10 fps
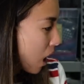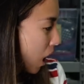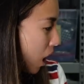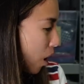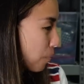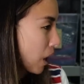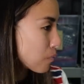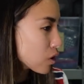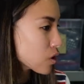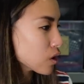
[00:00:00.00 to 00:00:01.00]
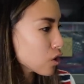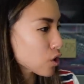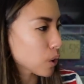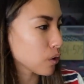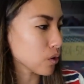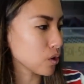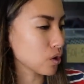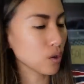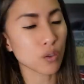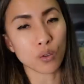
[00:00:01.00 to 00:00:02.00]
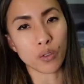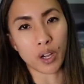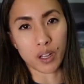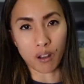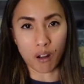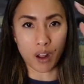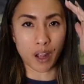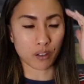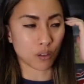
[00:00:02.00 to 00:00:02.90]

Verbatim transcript: But I'm just gonna show you the 2 that I got at